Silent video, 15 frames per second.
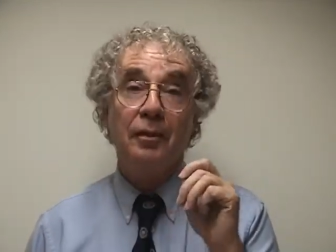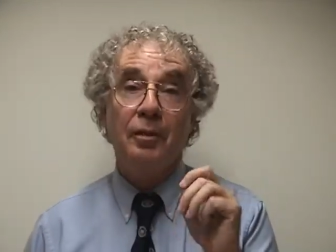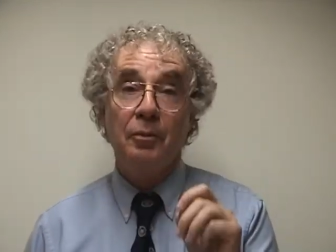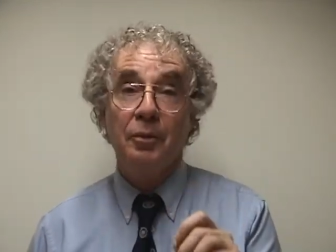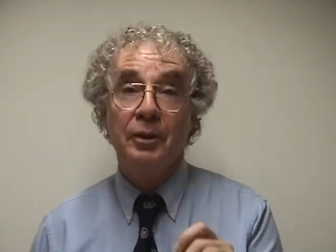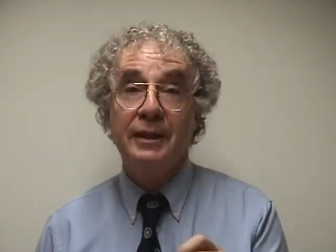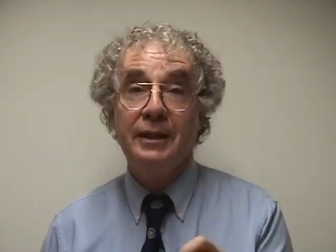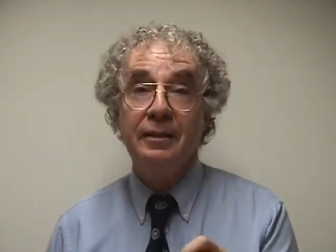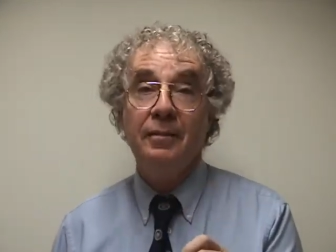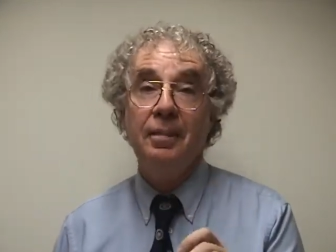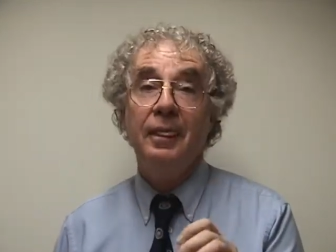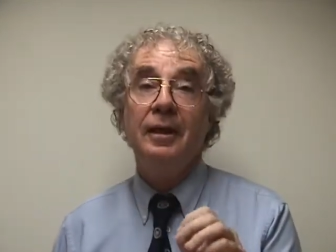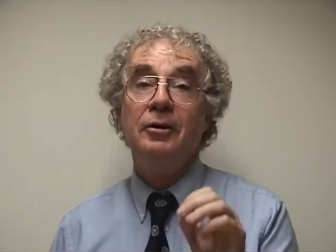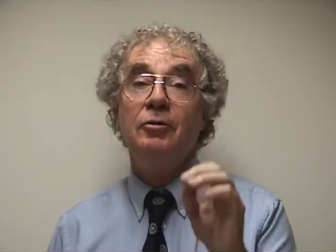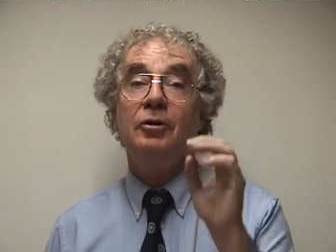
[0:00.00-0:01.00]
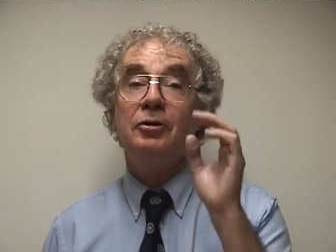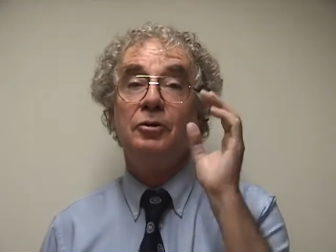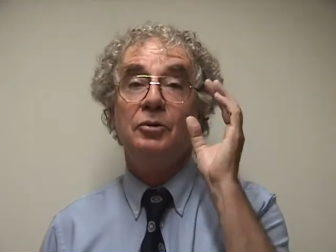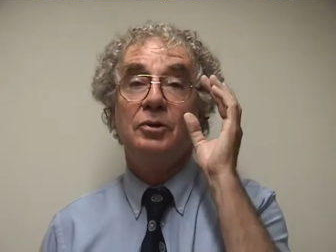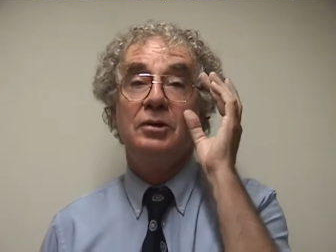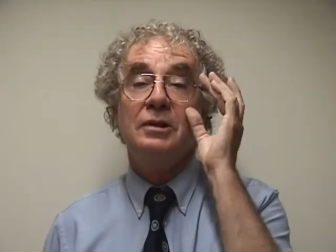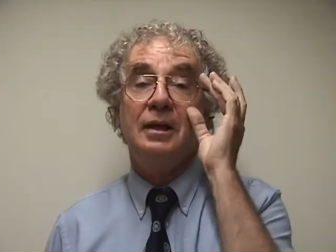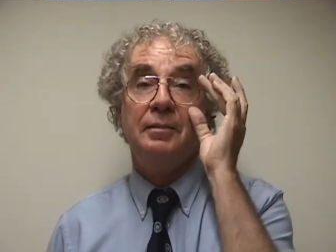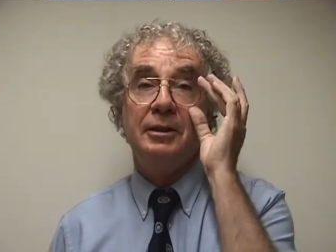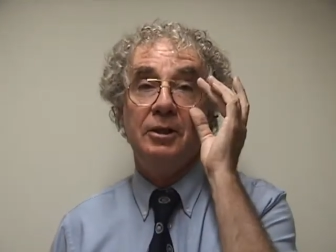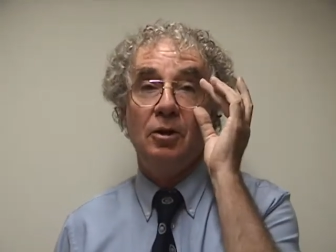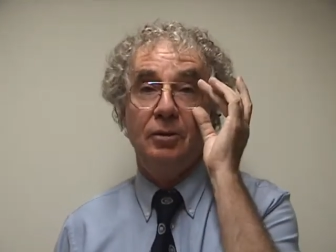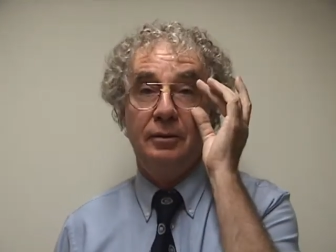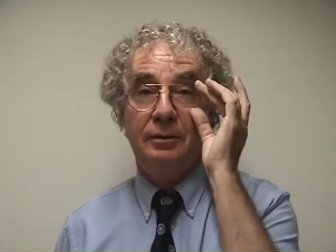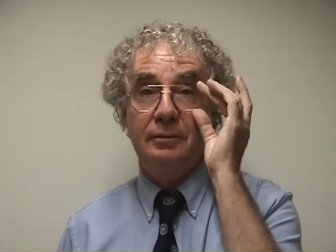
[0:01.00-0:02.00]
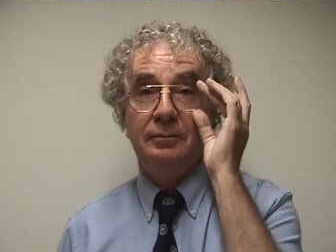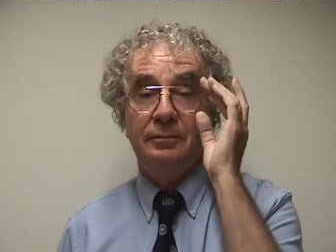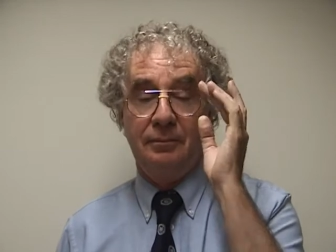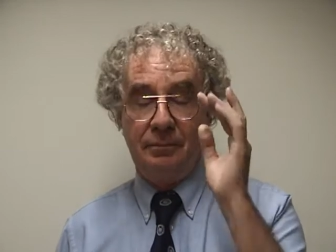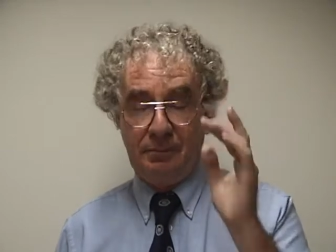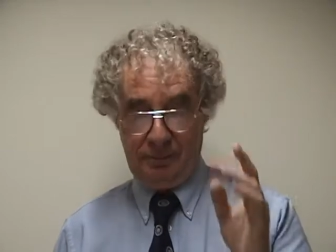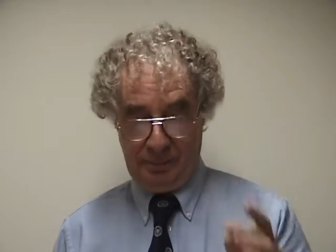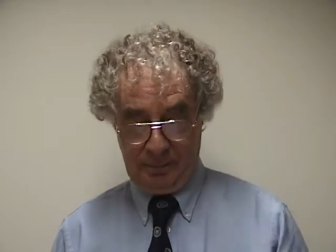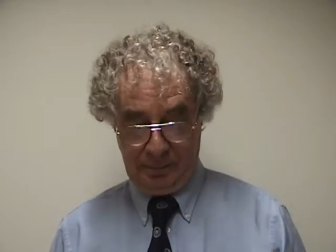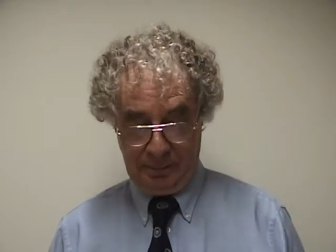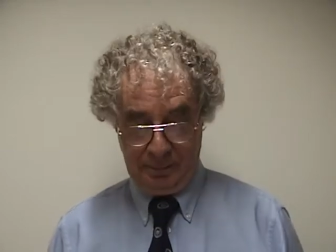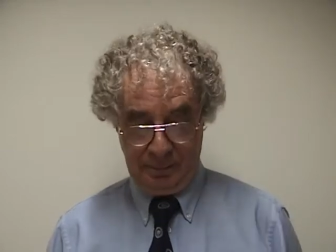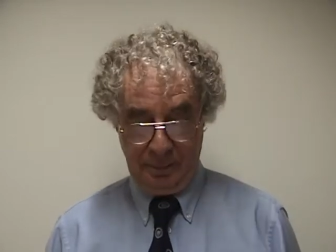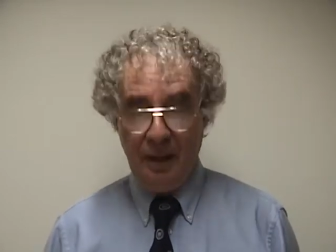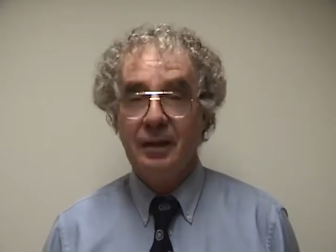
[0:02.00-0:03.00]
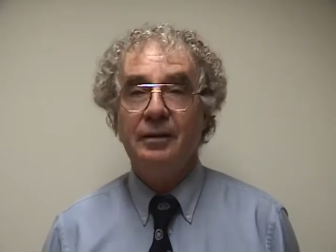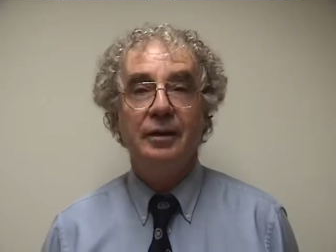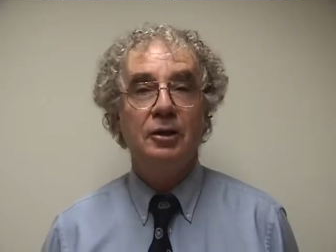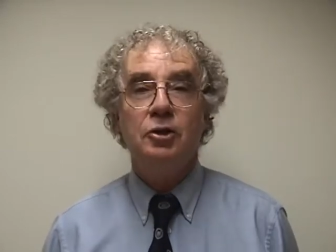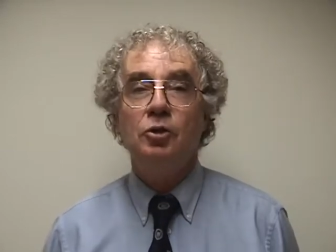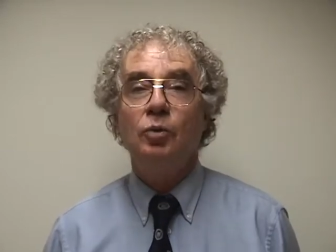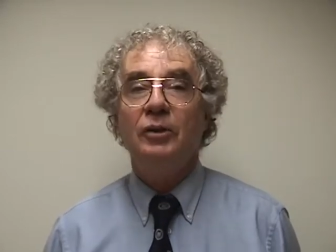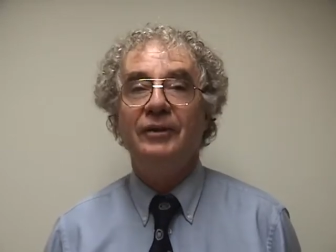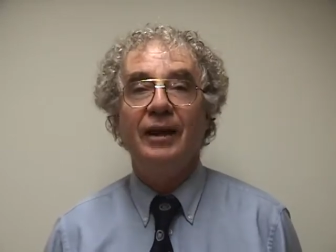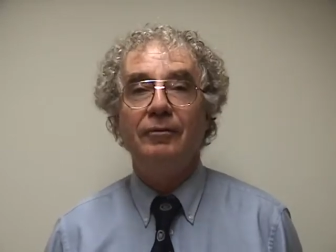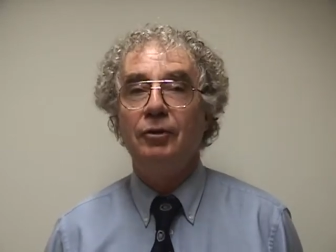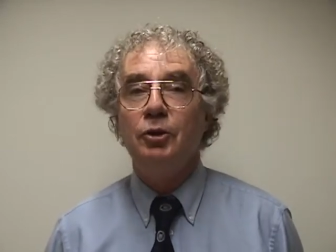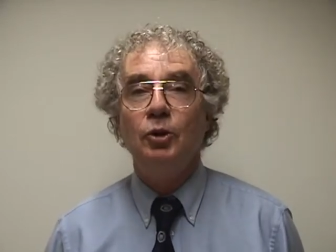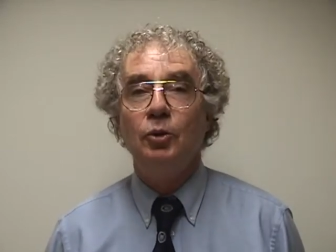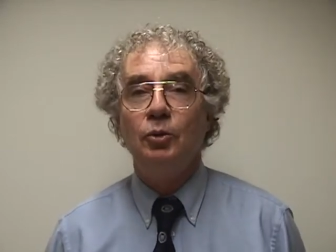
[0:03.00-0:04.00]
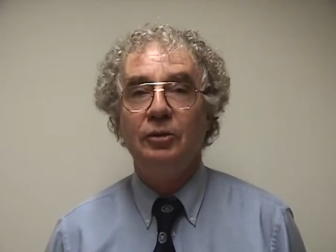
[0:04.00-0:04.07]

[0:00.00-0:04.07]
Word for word: Three, you can use a semicolon. This you will never do.